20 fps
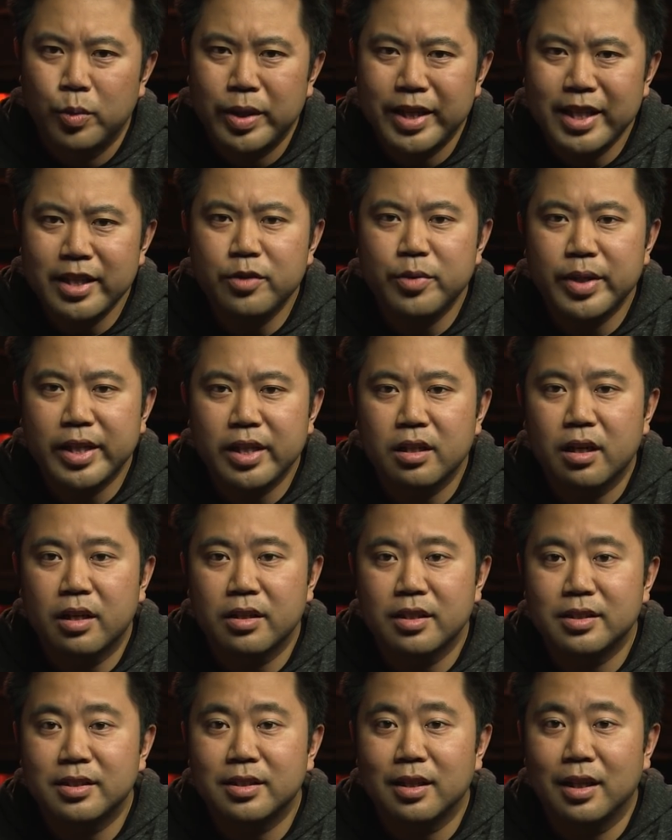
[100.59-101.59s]
We iterated
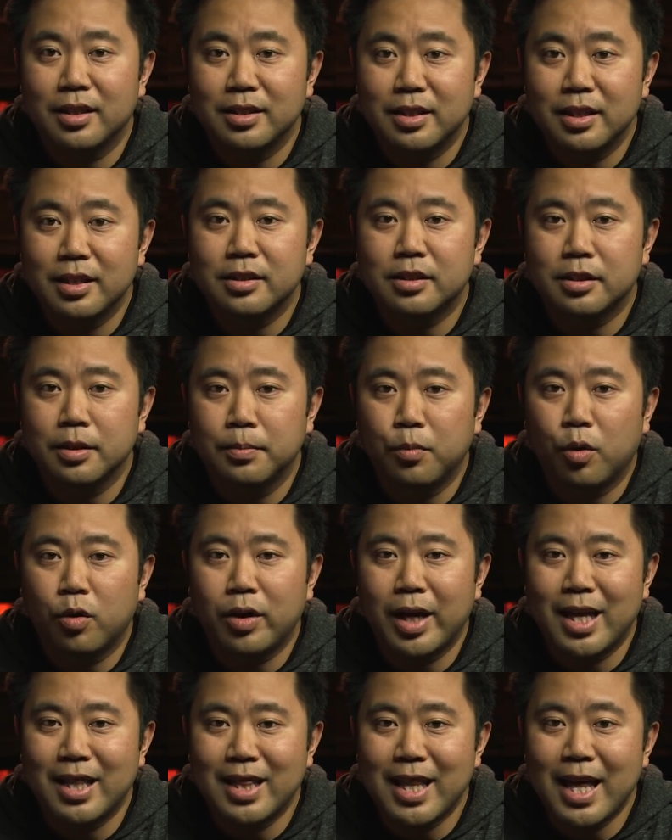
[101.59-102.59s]
on this idea some
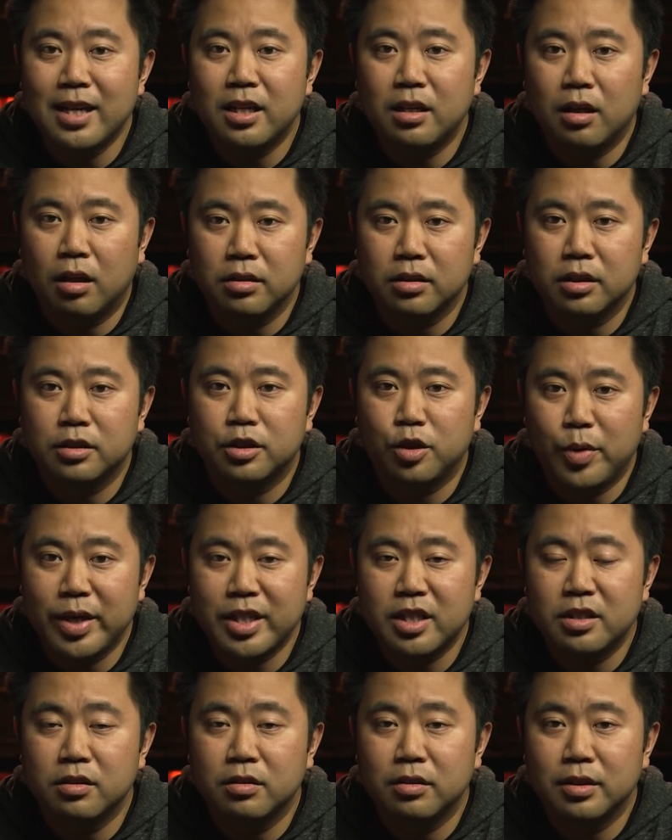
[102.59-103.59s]
more and landed on the
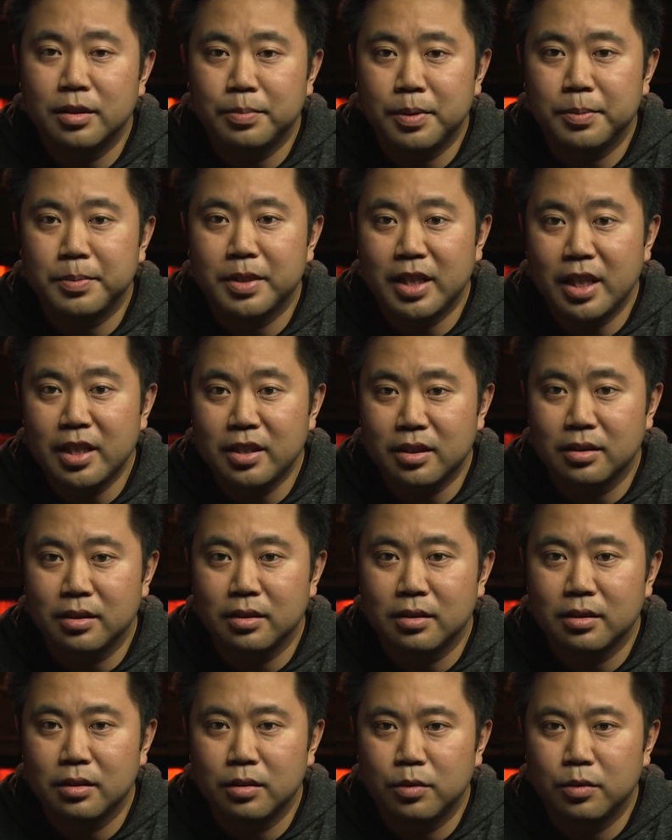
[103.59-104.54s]
directional implementation,